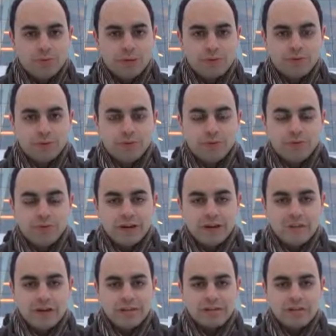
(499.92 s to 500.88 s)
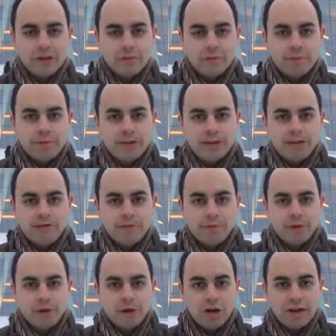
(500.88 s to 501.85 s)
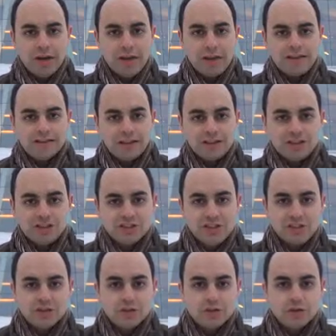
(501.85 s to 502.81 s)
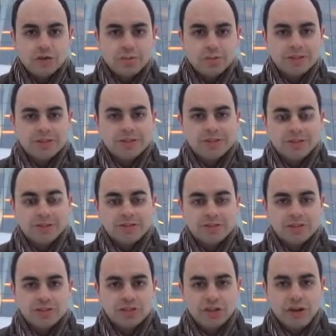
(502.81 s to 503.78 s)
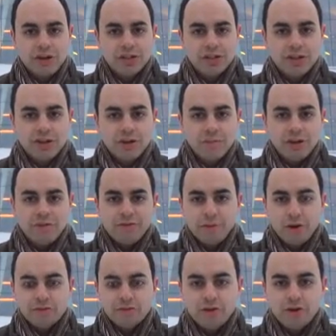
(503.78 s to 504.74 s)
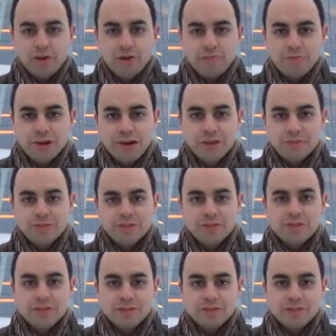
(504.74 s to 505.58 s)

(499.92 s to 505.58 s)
Well, that's all for now. Next time we'll be hearing from Ole Andre Chenu, who will be discussing China. But from Oslo Opera House,